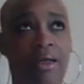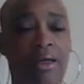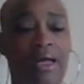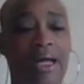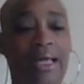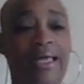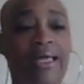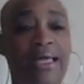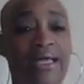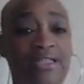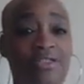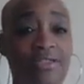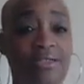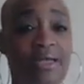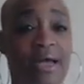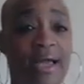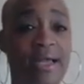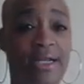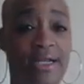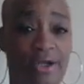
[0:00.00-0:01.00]
A cancer
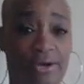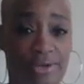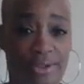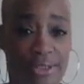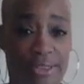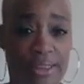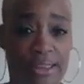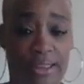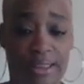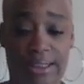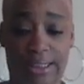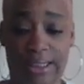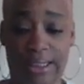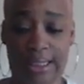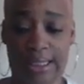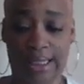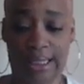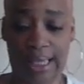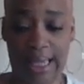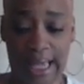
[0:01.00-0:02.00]
diagnosis
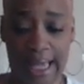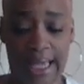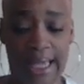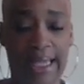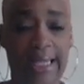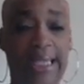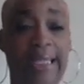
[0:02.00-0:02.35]
can